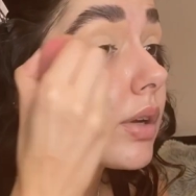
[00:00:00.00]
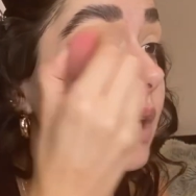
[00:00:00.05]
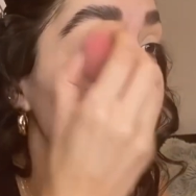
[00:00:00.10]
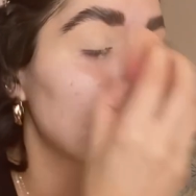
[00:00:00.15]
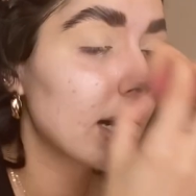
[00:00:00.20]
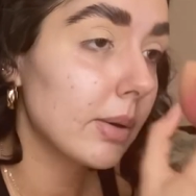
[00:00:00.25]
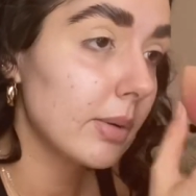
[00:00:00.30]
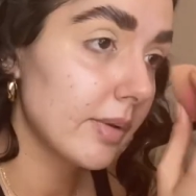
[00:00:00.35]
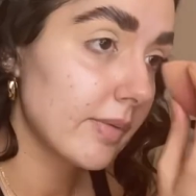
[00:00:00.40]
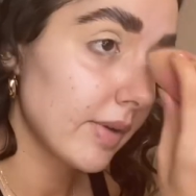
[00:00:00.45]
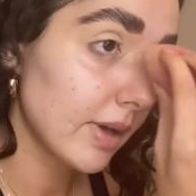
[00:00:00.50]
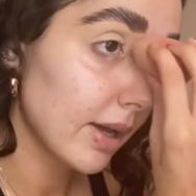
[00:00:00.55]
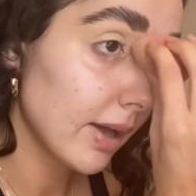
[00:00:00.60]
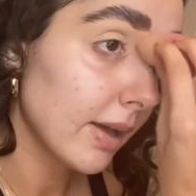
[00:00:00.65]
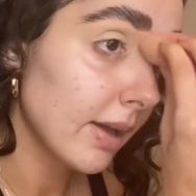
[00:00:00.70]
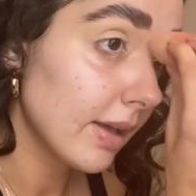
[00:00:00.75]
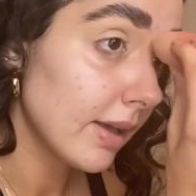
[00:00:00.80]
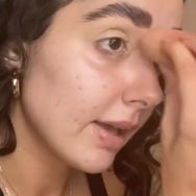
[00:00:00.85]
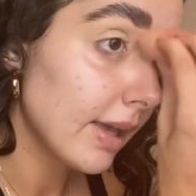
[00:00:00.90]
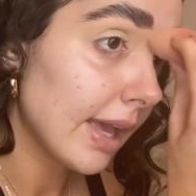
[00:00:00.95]
However,
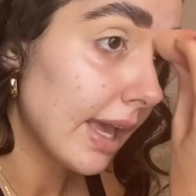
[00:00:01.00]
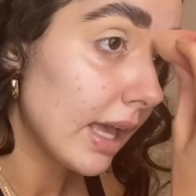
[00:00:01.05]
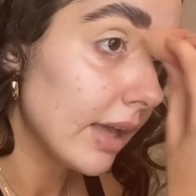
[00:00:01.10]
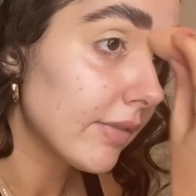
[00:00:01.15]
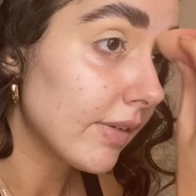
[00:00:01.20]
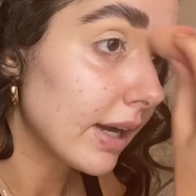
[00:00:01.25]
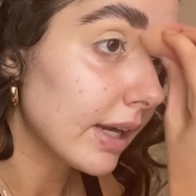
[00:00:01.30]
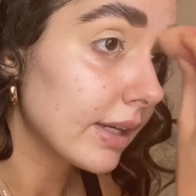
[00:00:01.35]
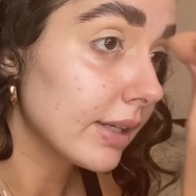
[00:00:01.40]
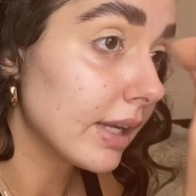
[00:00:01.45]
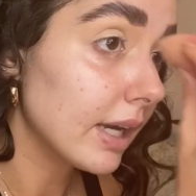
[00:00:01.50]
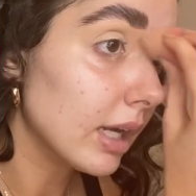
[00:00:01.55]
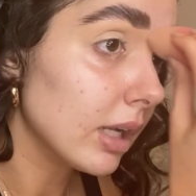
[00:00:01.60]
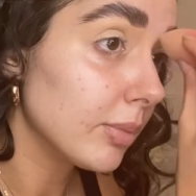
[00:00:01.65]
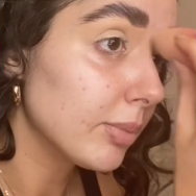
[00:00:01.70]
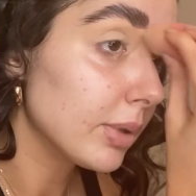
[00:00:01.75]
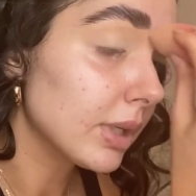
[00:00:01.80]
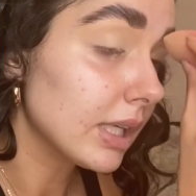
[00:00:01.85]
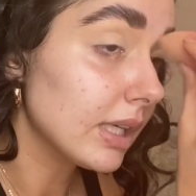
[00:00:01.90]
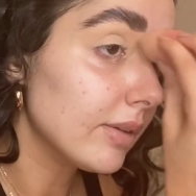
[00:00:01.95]
if I can help
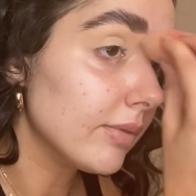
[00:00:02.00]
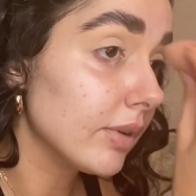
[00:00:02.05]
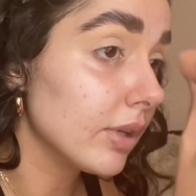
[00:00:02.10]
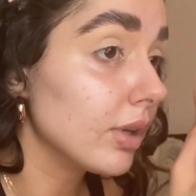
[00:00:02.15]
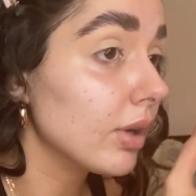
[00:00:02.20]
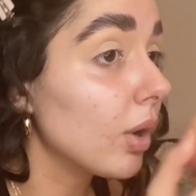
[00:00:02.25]
even